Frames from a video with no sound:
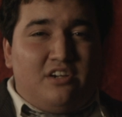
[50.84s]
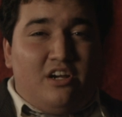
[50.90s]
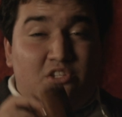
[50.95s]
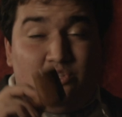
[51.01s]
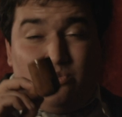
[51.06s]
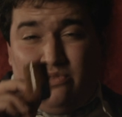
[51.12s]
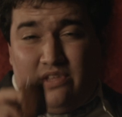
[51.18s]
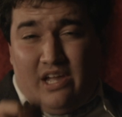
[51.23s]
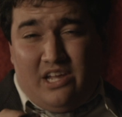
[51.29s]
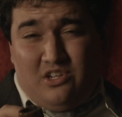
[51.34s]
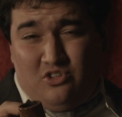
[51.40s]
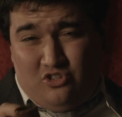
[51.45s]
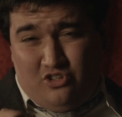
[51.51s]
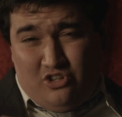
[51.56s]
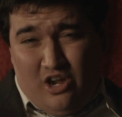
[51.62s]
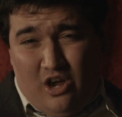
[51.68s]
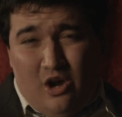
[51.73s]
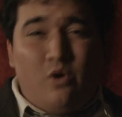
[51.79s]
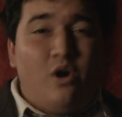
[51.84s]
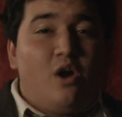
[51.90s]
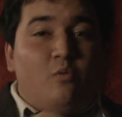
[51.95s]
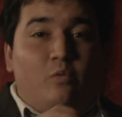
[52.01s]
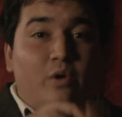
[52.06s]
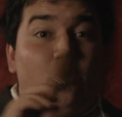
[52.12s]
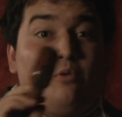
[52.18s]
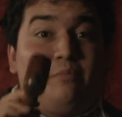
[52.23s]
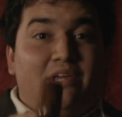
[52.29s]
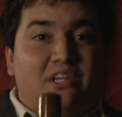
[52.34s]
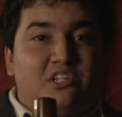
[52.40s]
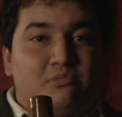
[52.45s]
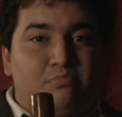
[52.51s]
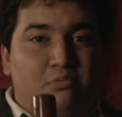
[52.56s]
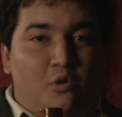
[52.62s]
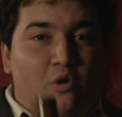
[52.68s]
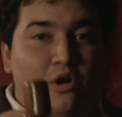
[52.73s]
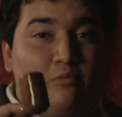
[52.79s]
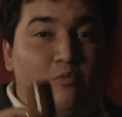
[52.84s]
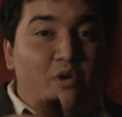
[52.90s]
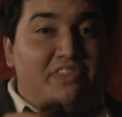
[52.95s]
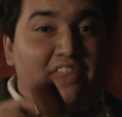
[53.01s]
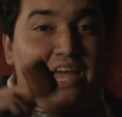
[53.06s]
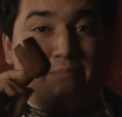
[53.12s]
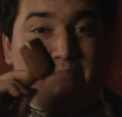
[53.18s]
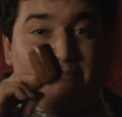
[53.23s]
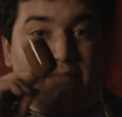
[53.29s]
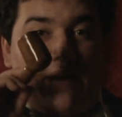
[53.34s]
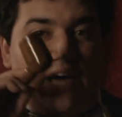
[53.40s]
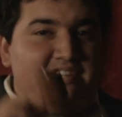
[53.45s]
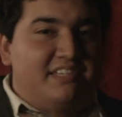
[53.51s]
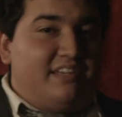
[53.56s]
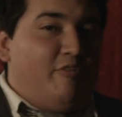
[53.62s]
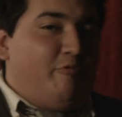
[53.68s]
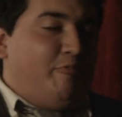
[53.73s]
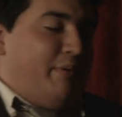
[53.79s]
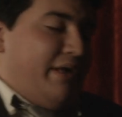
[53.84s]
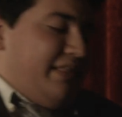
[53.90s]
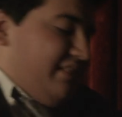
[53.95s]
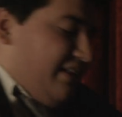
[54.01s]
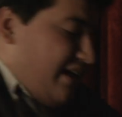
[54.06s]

on tonight's show, we will be exploring what that might have been